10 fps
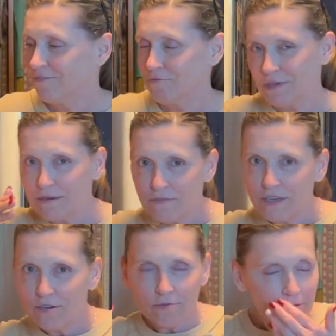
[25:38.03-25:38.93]
You want to come over
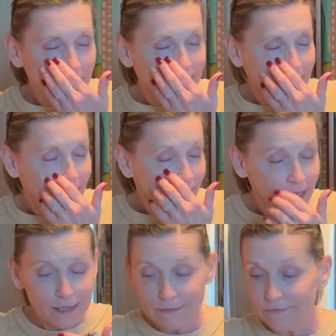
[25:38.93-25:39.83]
here real quick, take a look
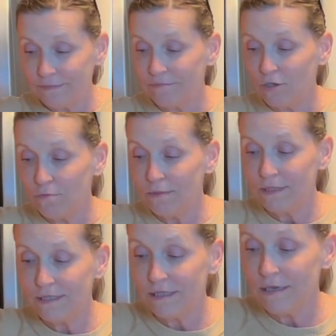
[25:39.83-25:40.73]
at it? I'm going to open this